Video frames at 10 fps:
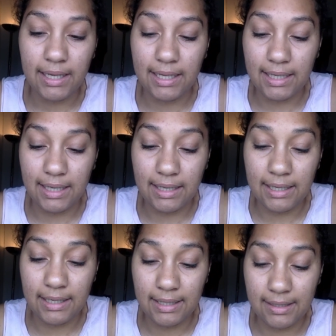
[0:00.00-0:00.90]
and I
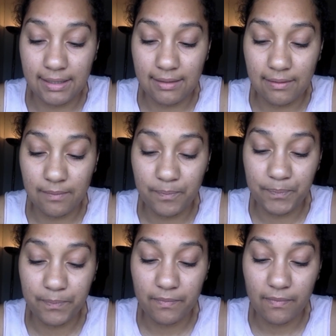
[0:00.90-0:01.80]
had
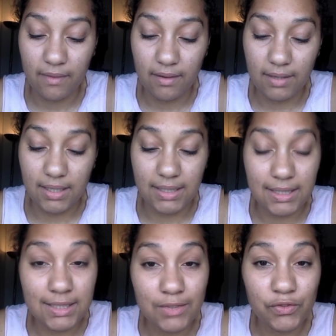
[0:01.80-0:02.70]
an
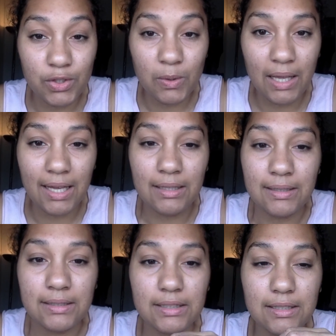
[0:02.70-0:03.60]
interview, and